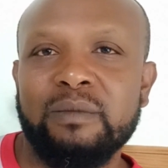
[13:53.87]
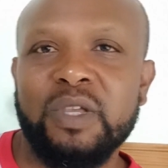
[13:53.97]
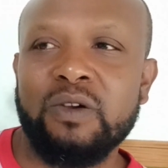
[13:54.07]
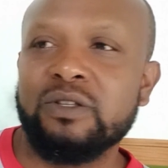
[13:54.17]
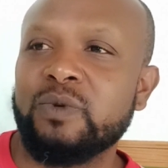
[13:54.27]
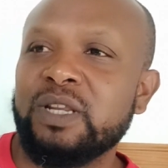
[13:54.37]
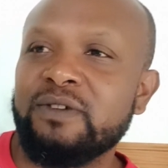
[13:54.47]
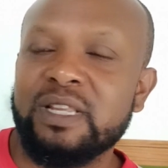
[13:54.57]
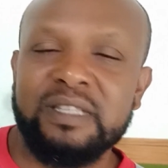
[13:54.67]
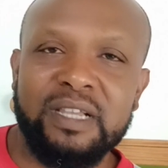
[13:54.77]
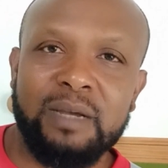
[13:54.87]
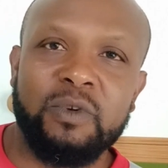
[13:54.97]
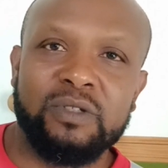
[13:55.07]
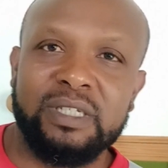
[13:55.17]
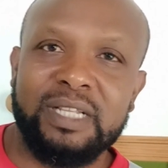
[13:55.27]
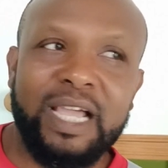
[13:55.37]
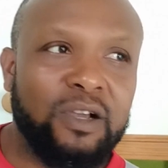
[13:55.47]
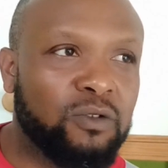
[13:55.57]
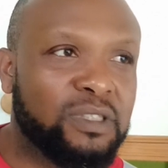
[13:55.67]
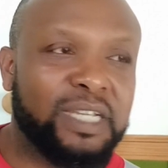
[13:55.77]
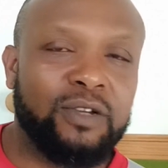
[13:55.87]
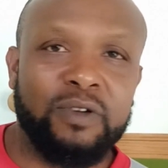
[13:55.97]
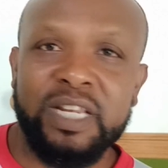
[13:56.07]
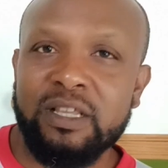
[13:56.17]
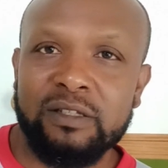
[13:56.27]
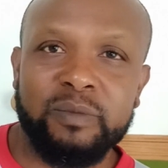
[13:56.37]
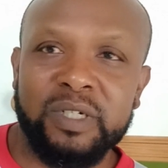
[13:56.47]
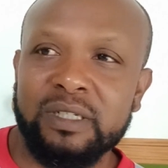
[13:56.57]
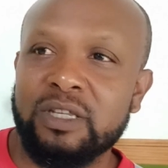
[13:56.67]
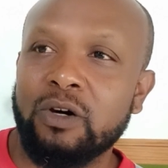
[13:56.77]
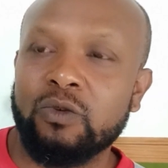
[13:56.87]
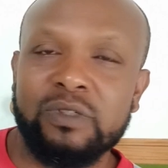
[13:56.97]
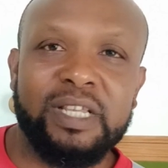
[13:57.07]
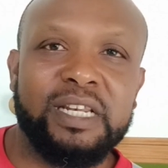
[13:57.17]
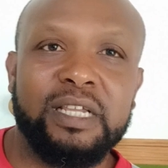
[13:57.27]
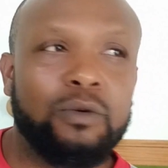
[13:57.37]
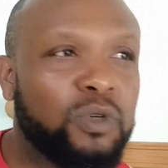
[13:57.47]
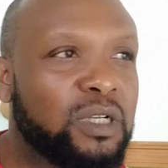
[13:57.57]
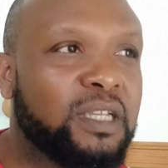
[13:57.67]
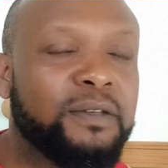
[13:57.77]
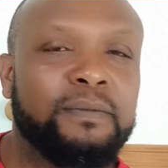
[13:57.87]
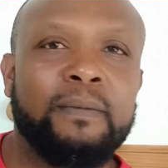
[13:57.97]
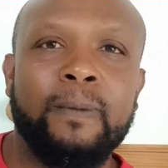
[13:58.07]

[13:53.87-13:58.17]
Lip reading: Because when you really think about it, I outside or any husband, you're outside there working,